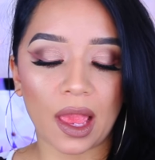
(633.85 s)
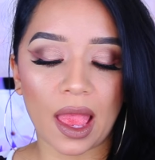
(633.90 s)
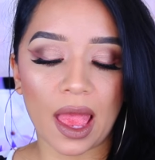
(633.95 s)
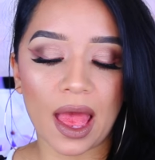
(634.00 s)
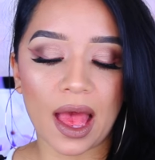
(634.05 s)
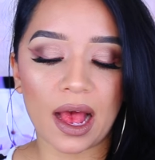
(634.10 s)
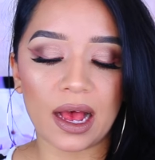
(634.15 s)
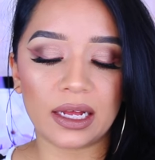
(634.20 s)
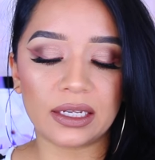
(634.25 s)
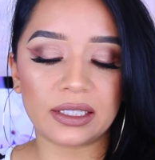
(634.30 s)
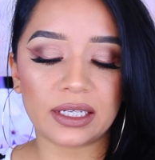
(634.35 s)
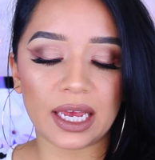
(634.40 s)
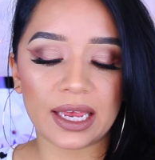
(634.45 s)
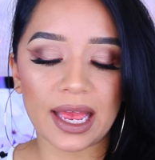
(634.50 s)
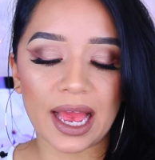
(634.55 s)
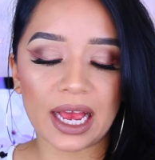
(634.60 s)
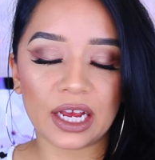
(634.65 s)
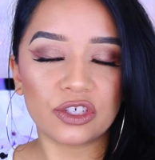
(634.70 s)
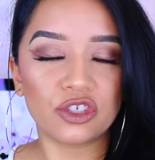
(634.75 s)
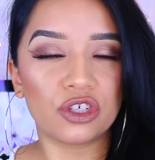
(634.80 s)
and
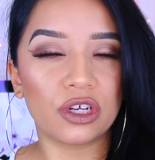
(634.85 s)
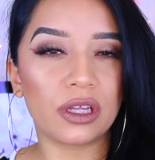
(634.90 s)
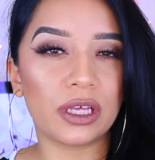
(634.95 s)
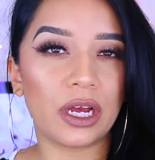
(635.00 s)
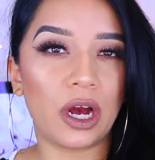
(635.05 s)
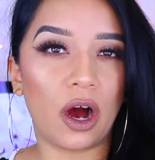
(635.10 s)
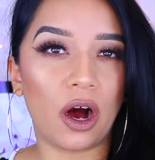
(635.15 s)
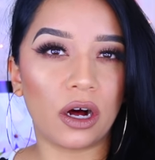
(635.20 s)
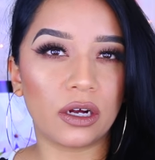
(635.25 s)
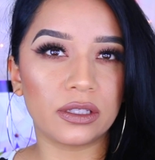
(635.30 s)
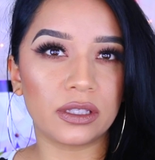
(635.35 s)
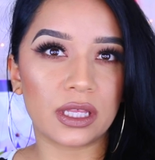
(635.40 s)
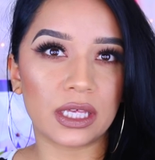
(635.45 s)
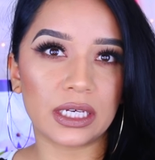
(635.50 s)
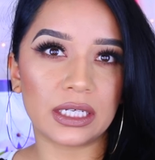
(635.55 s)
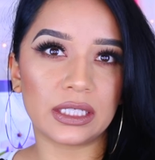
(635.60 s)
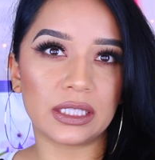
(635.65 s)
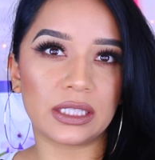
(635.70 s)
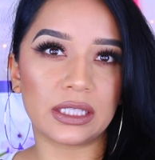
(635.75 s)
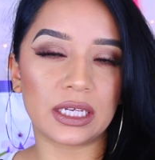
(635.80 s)
I actually hauled
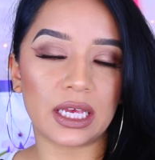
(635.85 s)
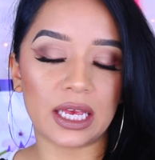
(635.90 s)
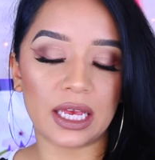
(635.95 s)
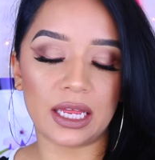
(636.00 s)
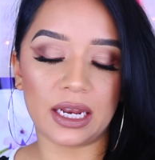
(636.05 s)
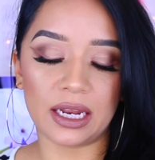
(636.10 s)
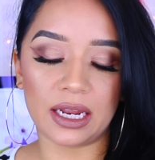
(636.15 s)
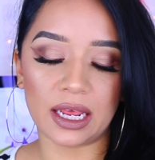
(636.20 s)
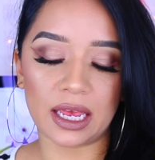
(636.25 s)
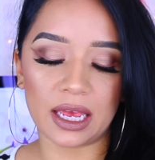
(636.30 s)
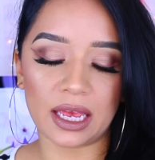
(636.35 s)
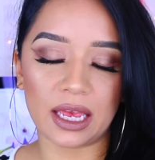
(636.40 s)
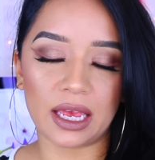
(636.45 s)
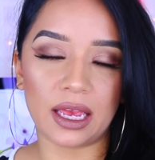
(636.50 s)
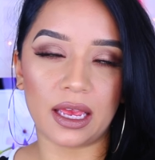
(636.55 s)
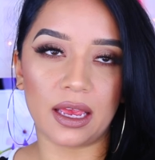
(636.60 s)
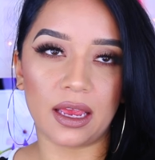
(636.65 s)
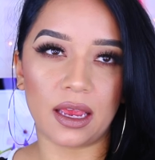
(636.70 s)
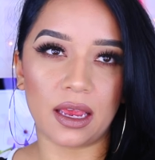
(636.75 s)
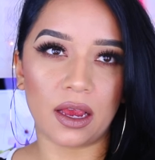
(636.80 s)
this in
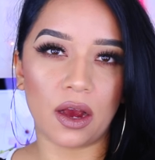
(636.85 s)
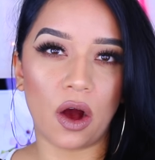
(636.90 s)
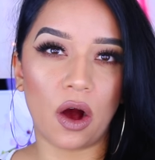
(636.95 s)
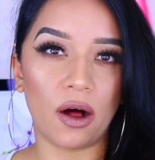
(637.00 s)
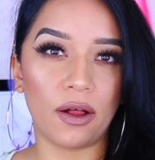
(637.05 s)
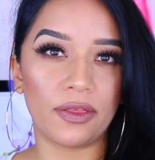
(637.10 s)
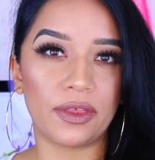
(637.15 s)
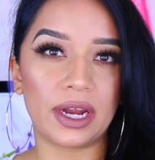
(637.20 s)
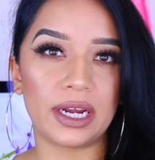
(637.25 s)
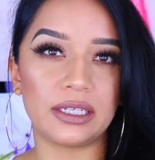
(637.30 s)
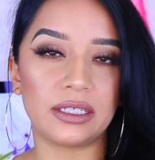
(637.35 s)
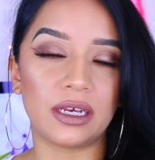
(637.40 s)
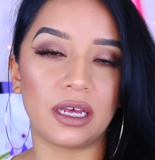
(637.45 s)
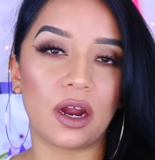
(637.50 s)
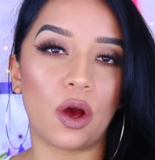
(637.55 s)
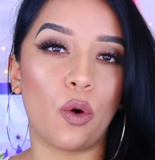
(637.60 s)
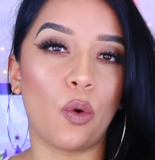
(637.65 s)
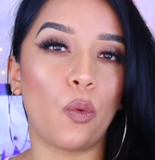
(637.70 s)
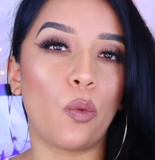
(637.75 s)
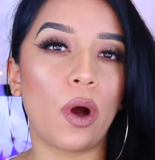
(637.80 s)
a haul that I
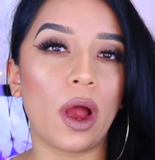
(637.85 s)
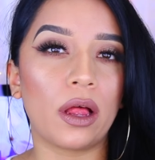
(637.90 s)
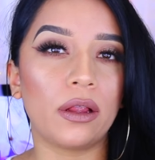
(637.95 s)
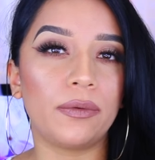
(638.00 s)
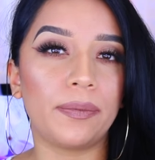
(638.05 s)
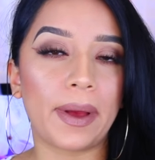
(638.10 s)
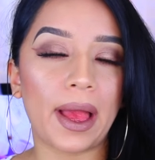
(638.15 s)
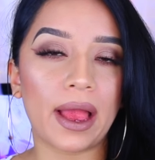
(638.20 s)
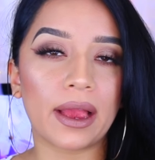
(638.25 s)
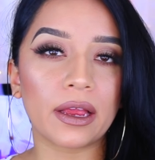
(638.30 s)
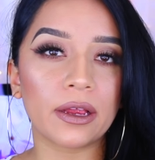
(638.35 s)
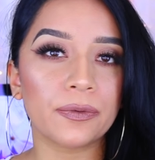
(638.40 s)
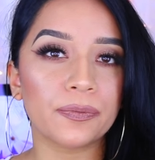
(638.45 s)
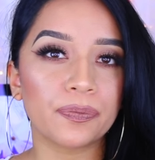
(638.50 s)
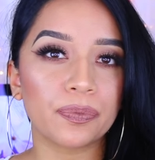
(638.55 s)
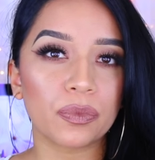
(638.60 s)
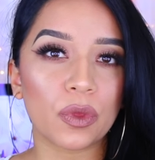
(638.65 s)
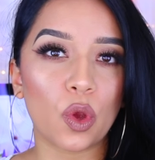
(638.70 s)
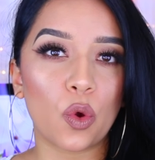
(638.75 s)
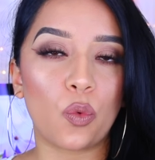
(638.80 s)
did a while back
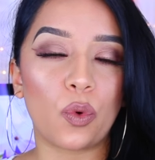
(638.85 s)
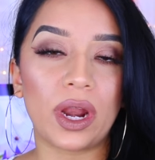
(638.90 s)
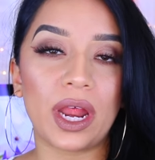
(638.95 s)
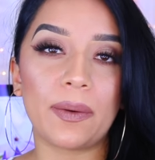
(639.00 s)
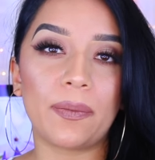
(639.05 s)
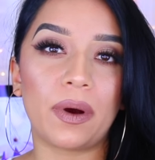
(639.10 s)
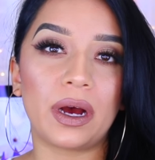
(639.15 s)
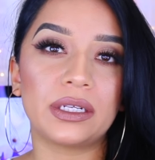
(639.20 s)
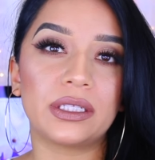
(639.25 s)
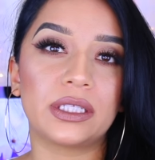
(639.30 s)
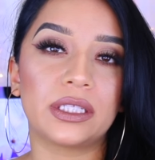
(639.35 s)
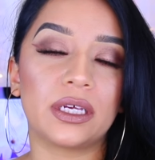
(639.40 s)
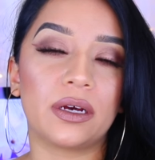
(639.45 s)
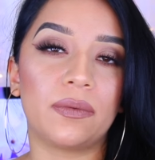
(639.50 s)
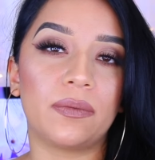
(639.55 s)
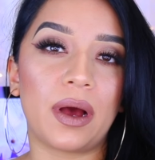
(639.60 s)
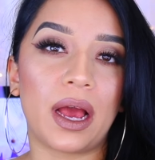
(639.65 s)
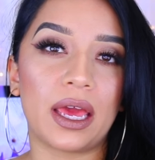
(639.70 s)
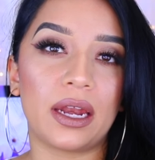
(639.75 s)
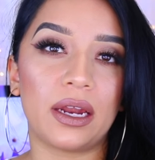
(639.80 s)
when I bought
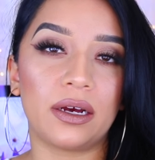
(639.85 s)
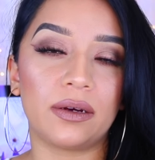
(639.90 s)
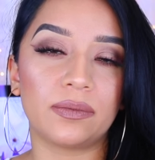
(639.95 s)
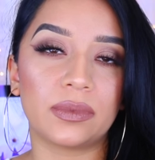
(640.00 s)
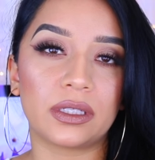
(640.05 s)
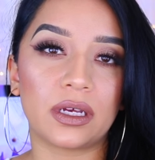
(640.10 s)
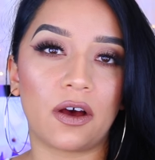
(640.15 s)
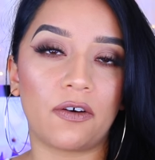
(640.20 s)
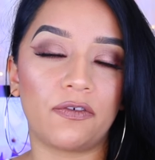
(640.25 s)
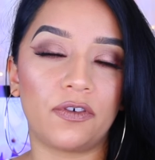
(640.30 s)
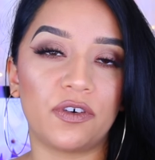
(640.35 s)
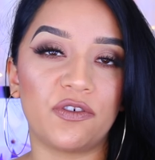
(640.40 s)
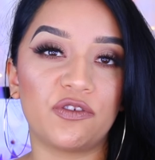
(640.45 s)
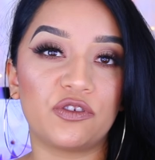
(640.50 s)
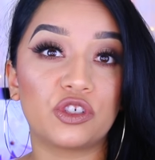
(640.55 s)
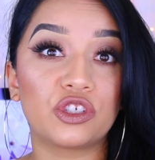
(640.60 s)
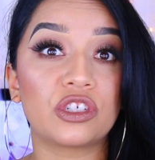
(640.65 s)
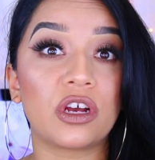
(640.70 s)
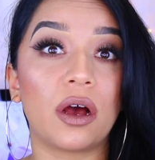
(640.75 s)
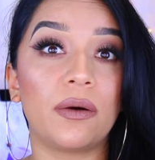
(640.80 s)
some items off
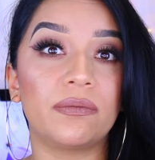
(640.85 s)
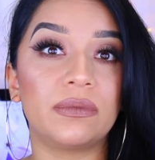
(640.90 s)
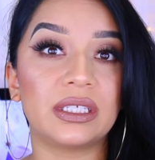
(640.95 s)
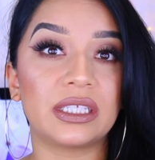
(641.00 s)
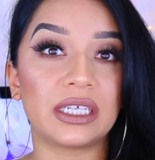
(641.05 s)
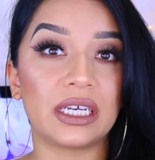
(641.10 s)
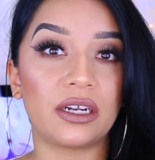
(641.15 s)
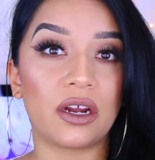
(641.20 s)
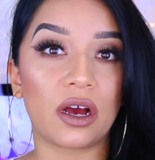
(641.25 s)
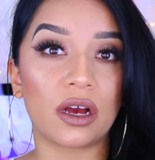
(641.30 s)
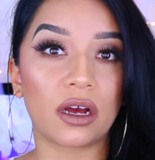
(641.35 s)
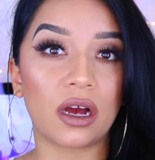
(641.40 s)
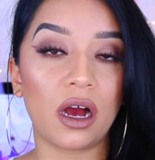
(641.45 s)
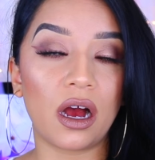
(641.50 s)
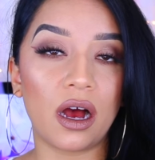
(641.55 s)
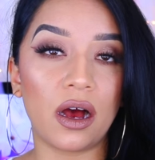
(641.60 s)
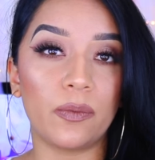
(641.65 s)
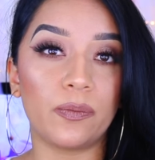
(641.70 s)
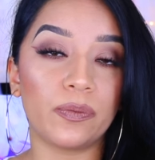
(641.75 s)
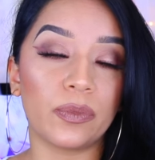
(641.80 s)
of shop missay dot
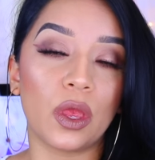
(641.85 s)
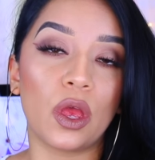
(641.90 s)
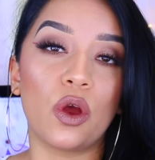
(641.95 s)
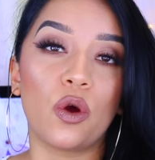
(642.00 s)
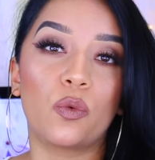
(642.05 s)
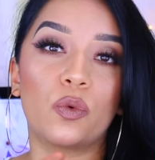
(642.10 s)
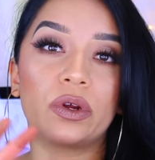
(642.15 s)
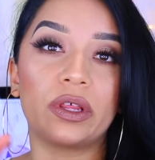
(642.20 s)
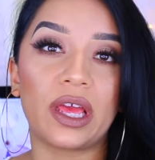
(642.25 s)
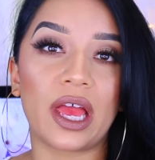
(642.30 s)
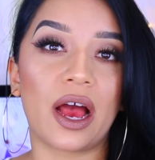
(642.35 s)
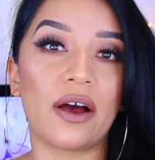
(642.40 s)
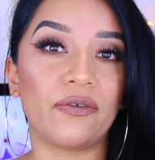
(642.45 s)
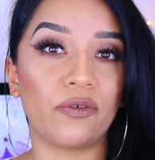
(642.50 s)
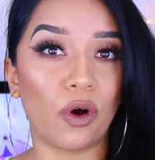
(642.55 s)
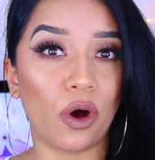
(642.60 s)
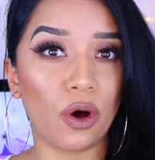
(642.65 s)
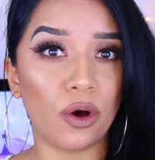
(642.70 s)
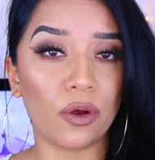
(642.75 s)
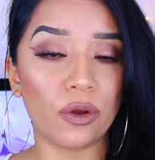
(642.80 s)
com, where they
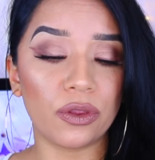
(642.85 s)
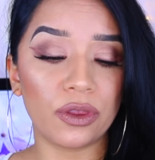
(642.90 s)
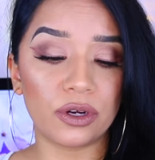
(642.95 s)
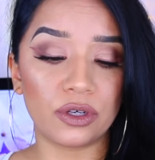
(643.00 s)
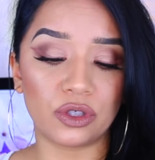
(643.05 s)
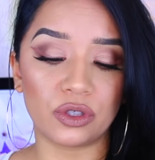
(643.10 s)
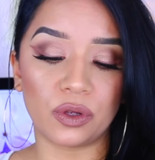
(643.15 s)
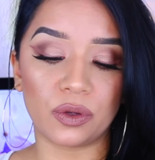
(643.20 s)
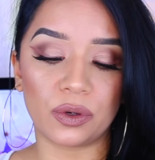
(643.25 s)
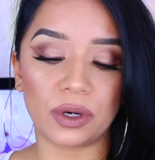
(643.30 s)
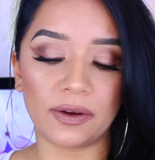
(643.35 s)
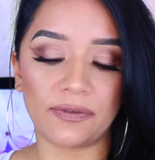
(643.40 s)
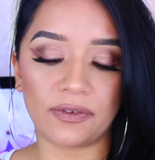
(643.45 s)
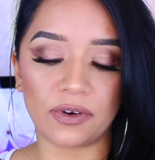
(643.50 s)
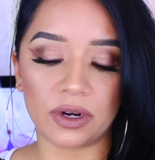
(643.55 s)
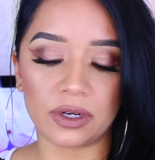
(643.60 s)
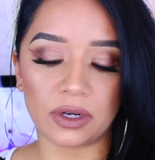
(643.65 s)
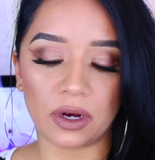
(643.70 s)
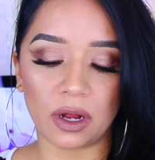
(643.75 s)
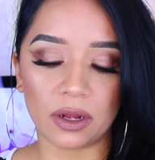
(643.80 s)
have all their jewelry
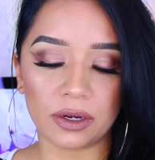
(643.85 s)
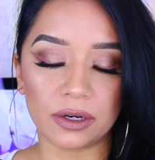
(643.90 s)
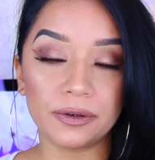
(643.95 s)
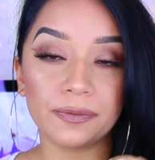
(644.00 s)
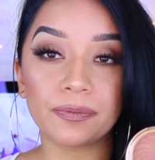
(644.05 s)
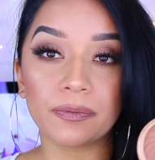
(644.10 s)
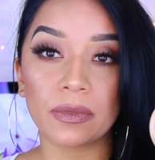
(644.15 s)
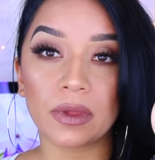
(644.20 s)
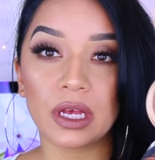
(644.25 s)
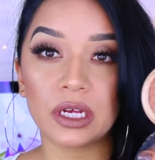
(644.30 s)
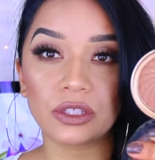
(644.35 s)
for a dollar.